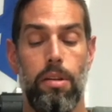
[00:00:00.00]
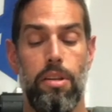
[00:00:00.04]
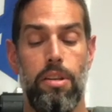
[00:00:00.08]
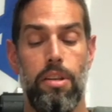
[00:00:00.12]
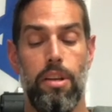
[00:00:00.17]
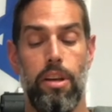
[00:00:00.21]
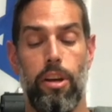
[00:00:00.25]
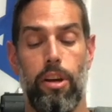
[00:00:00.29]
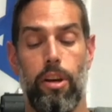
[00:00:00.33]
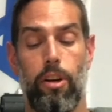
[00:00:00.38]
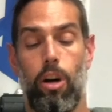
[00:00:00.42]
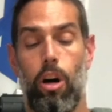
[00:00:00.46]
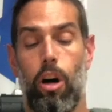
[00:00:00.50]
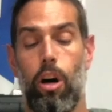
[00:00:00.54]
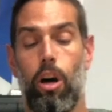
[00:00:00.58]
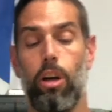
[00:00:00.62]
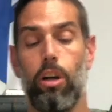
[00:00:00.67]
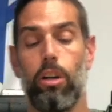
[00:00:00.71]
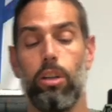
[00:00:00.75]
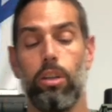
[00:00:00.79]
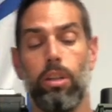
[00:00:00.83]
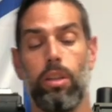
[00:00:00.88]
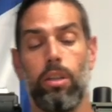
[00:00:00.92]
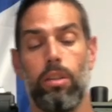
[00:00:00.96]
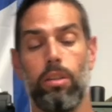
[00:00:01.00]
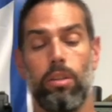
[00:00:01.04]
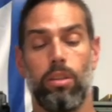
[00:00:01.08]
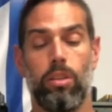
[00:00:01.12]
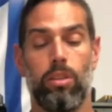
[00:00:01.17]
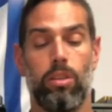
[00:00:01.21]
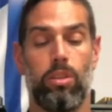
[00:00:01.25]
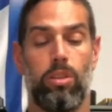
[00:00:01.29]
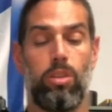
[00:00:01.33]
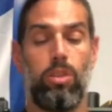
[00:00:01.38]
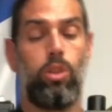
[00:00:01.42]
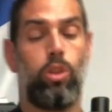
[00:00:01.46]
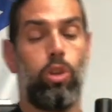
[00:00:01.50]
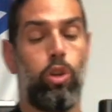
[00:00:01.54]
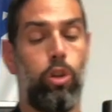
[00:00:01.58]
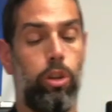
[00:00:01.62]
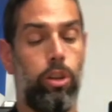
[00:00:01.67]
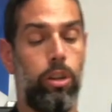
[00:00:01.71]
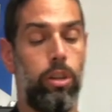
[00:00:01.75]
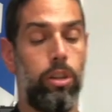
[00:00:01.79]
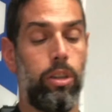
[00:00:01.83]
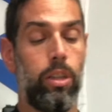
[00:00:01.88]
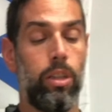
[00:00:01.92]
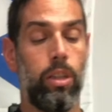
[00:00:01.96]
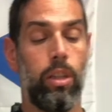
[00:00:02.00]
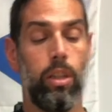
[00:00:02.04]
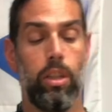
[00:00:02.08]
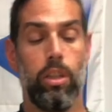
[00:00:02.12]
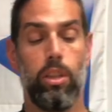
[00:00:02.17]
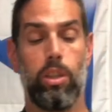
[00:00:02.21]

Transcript: There are certainly